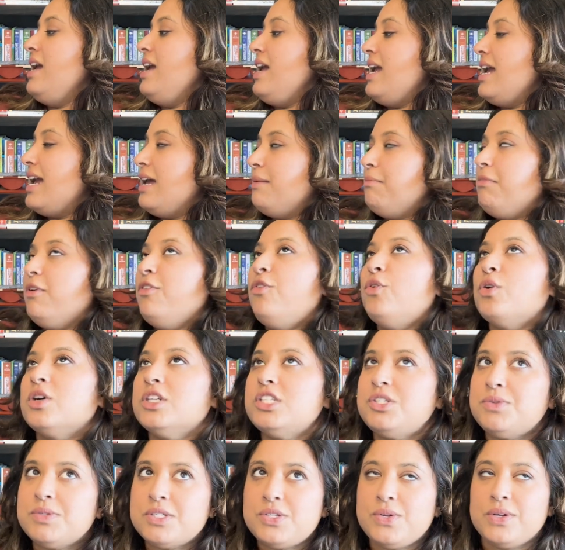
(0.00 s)
And before,
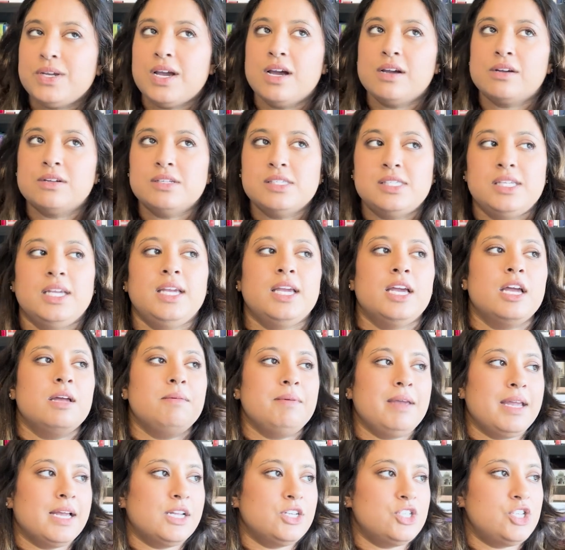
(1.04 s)
she was doing Uncle Sam,
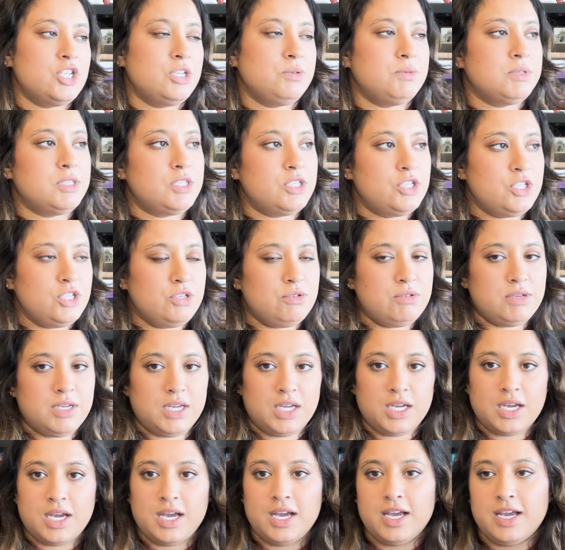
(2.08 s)
and she was
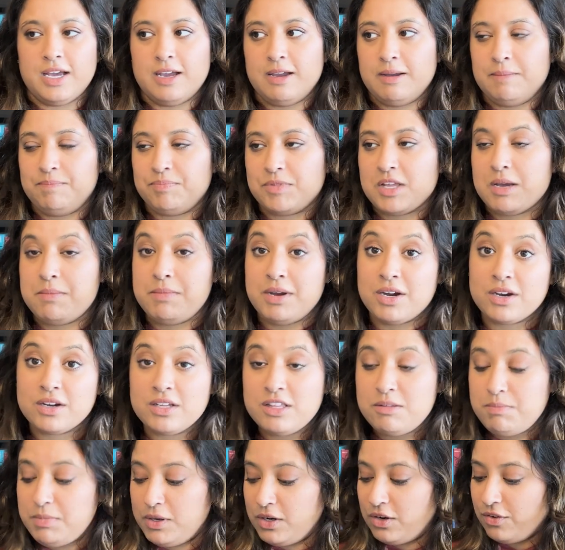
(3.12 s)
doing America the
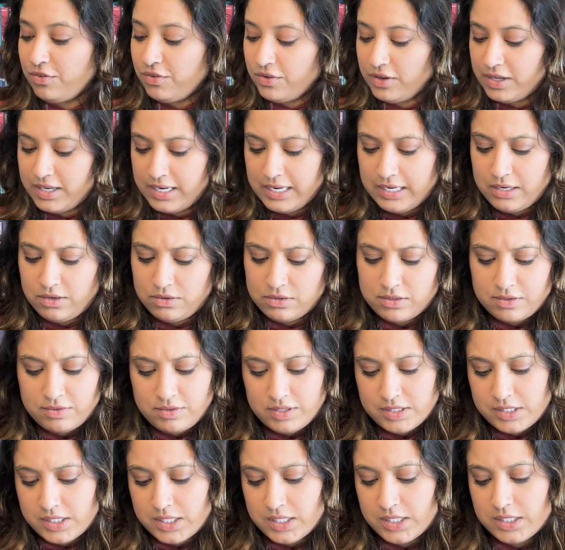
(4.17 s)
Beautiful. And I don't know if
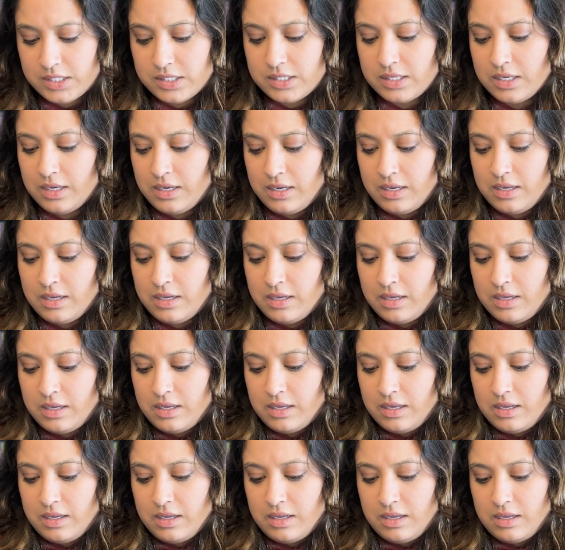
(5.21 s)
this is,
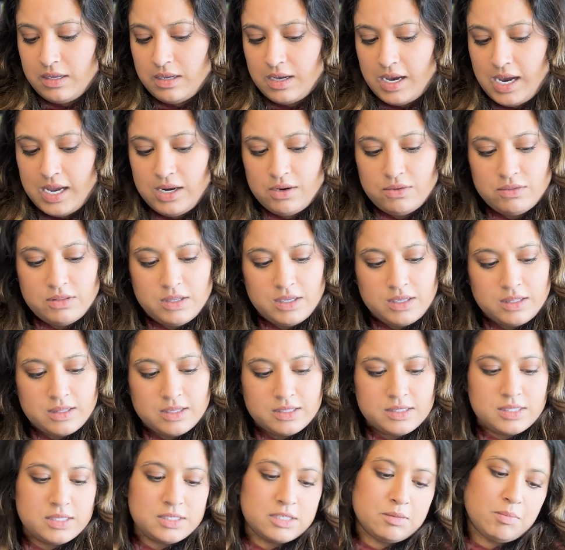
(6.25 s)
I don't think
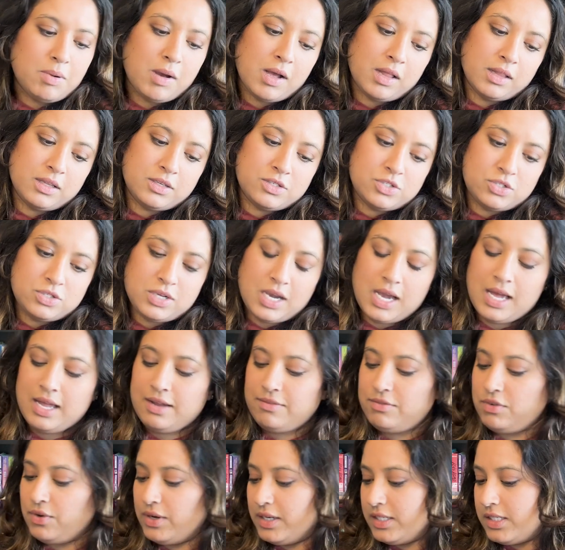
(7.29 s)
this is I have
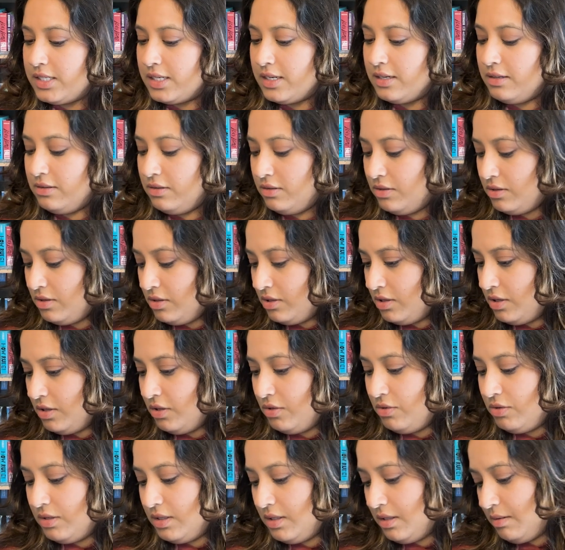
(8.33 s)
no idea
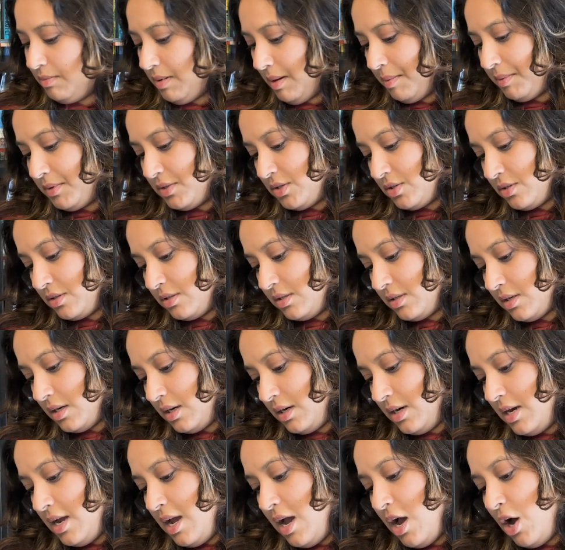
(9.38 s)
who the publishers are.
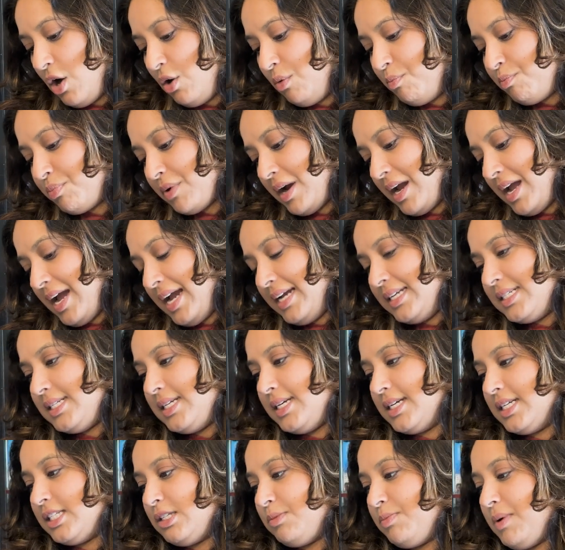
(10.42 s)
Oh, Bright
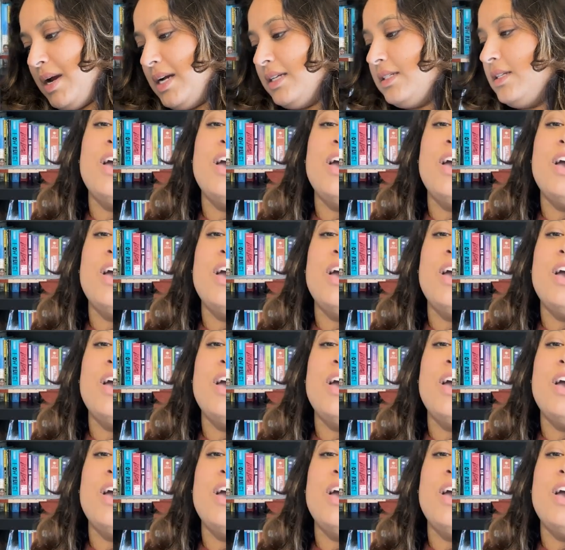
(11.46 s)
Ideas Press.